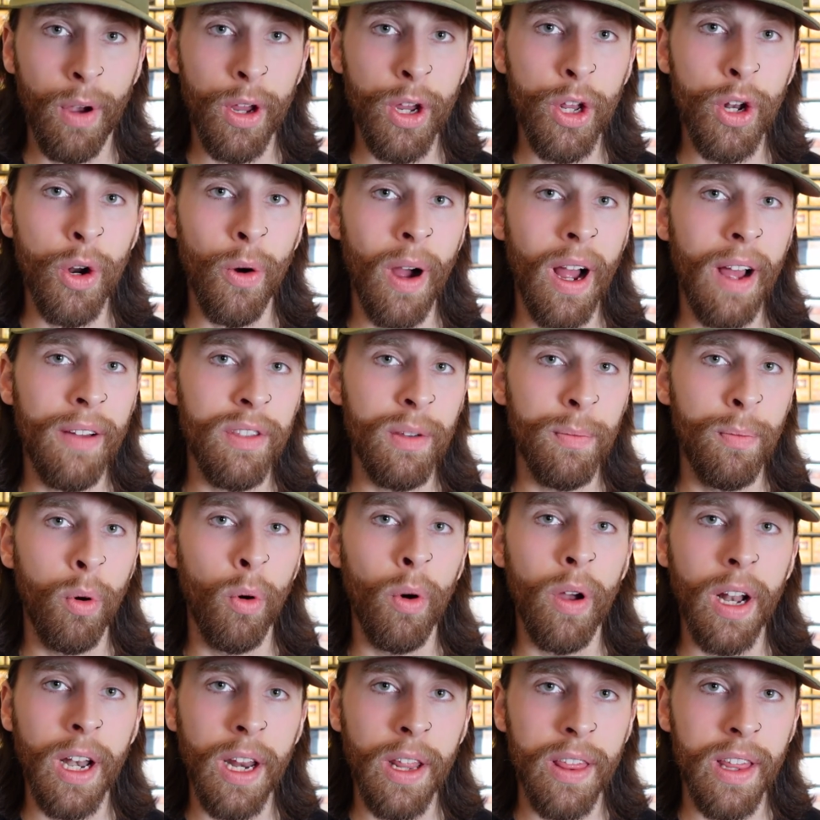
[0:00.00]
but you don't have to
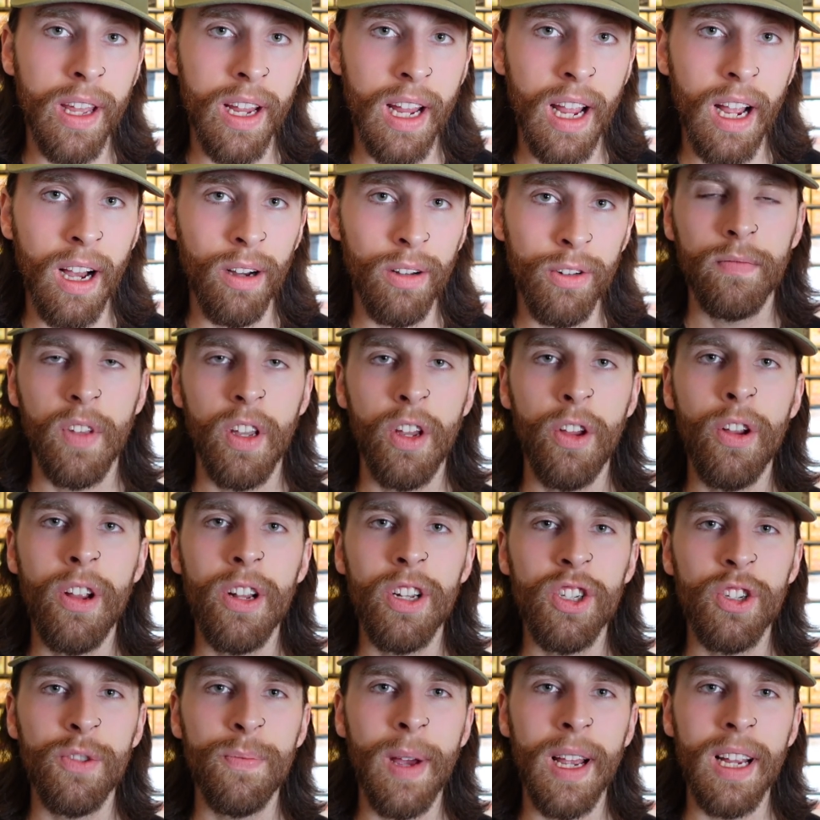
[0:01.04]
pull anything out. You can
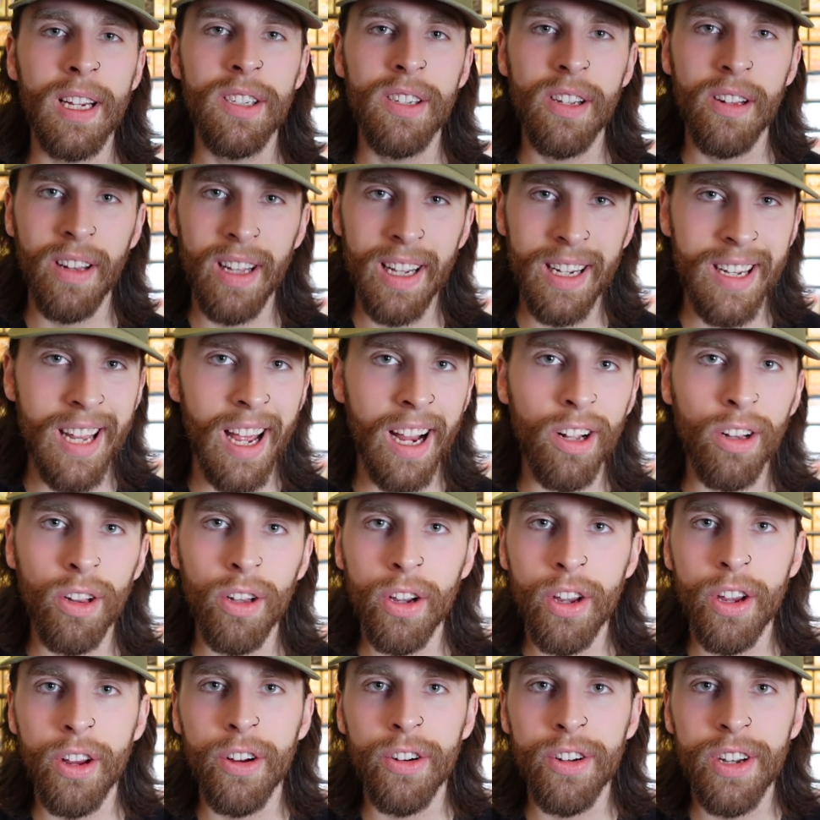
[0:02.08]
just basically take a
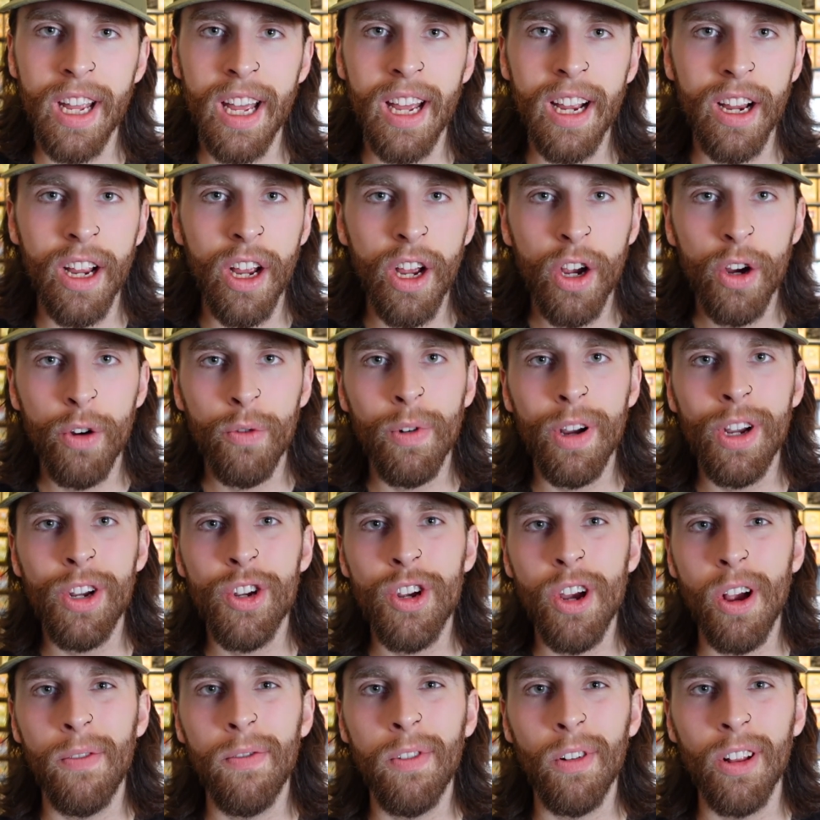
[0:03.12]
look at your deck,
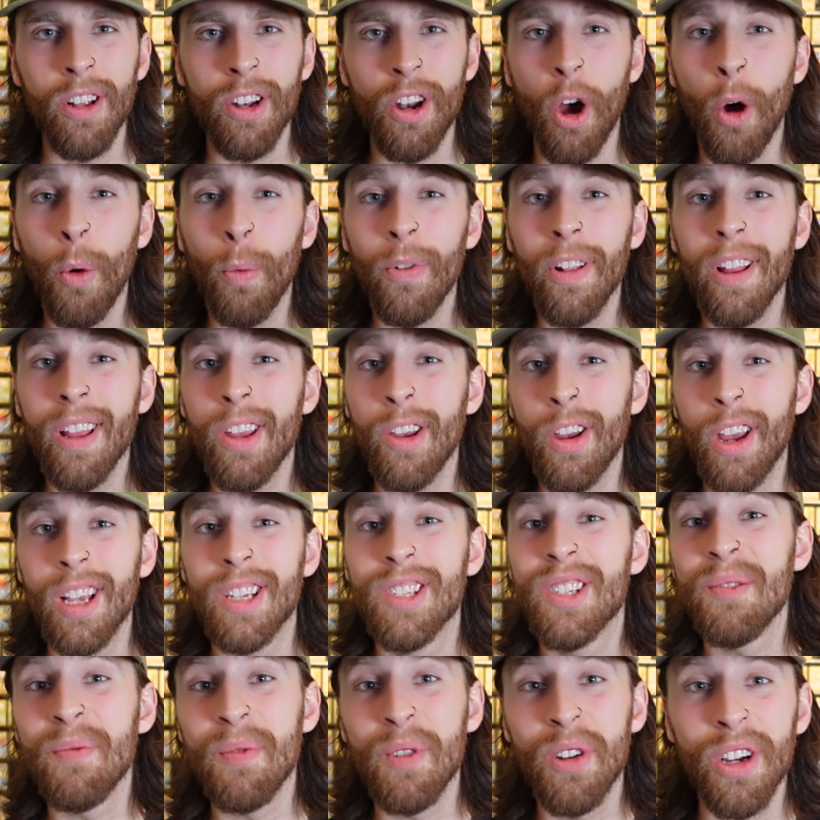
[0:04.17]
reshuffle, and hopefully you get
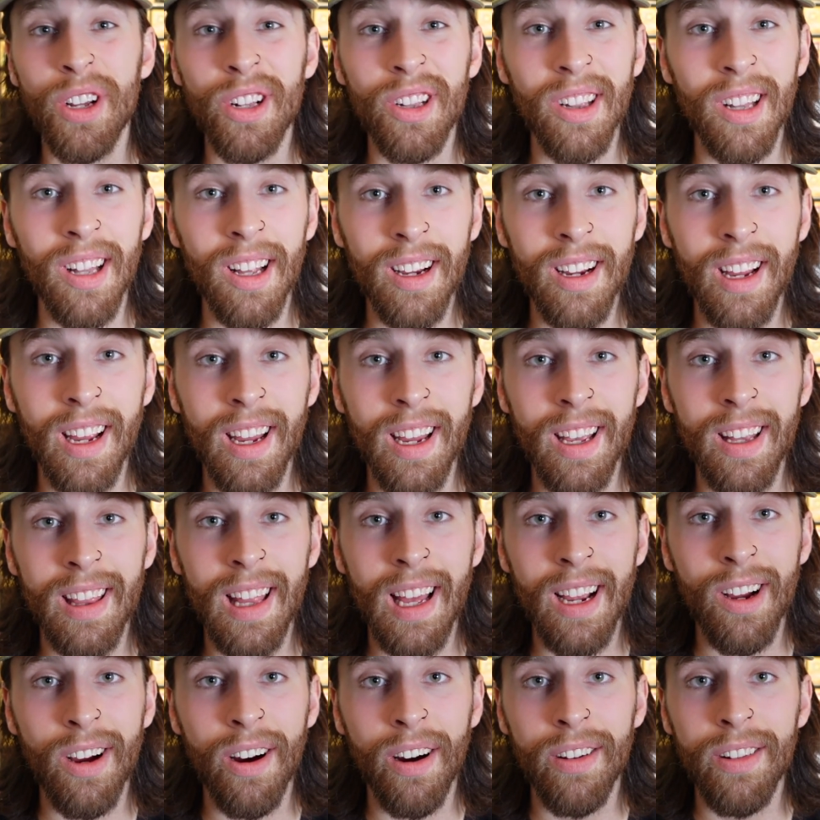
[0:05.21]
some good luck and get
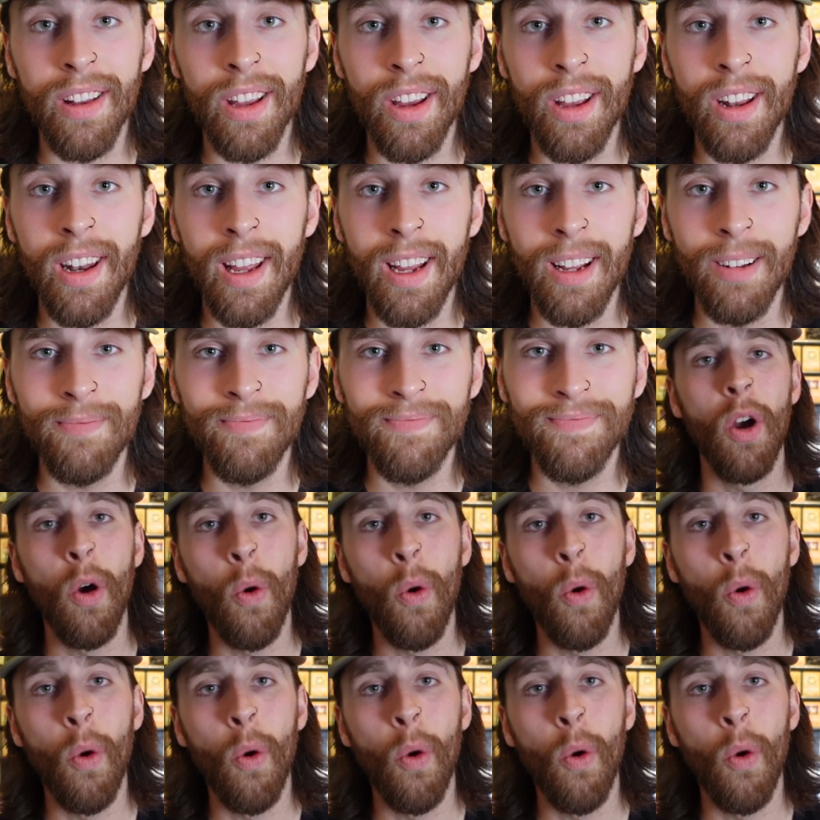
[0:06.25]
that card that you need.